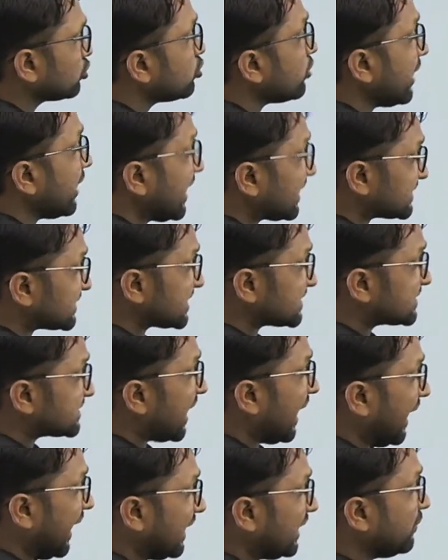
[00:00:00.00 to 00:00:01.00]
access
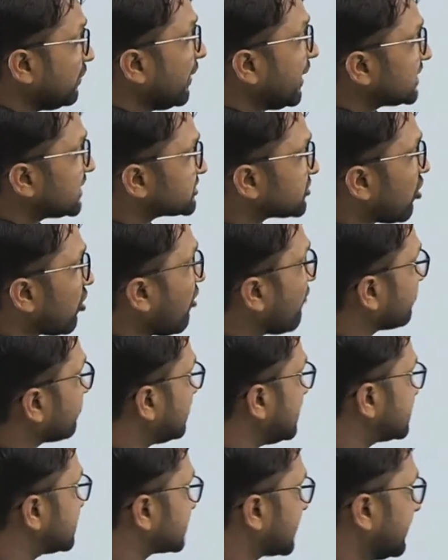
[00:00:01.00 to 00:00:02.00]
the elements of
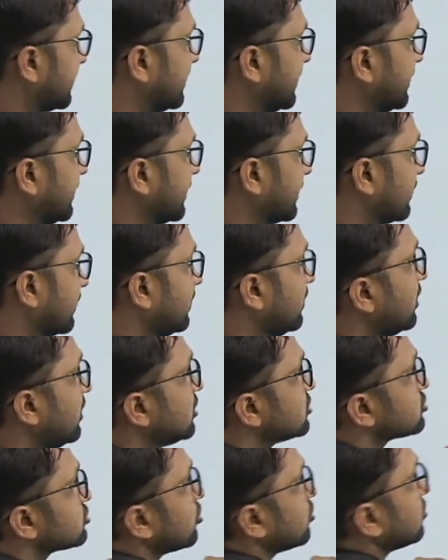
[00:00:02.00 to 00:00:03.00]
this container.
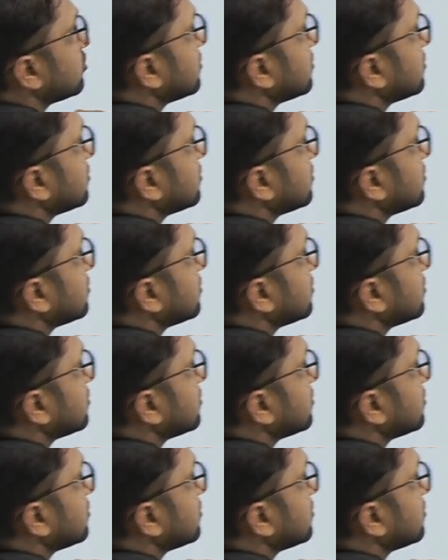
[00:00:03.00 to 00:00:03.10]
So